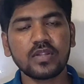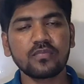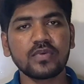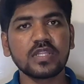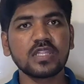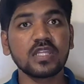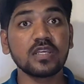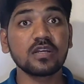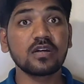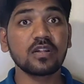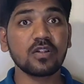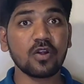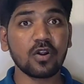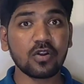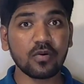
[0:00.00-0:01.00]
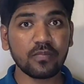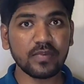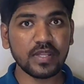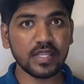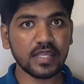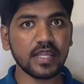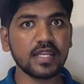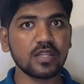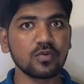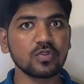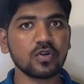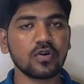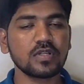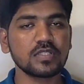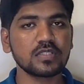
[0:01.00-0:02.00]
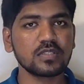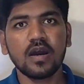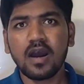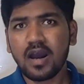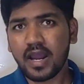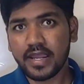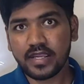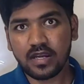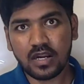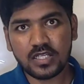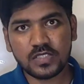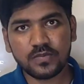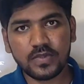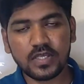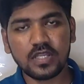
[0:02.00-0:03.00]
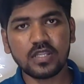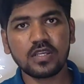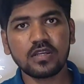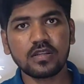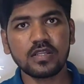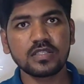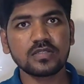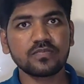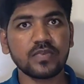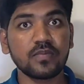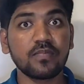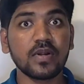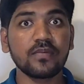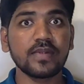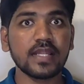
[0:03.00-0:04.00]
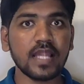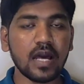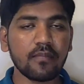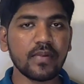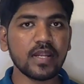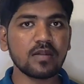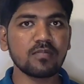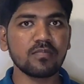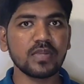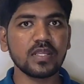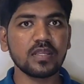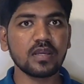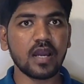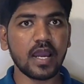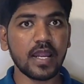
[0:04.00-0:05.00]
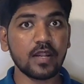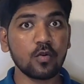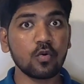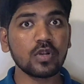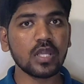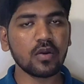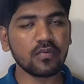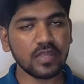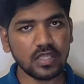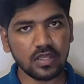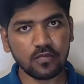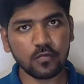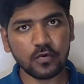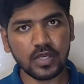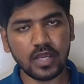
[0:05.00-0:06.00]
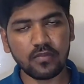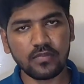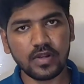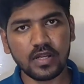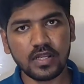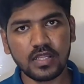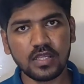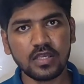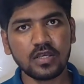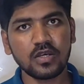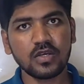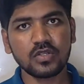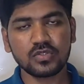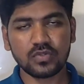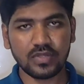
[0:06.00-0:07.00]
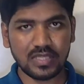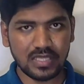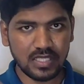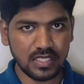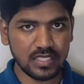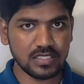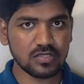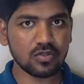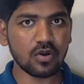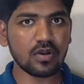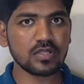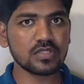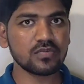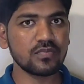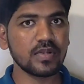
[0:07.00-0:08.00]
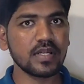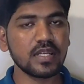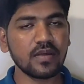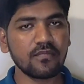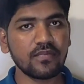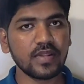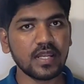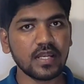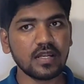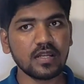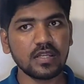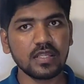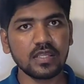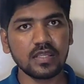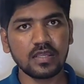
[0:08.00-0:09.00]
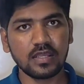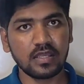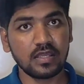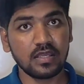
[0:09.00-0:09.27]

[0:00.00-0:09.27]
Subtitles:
when we think a lot of negative thoughts? I can't speak in English, people will laugh at me, I don't have enough vocabulary. So these thoughts will definitely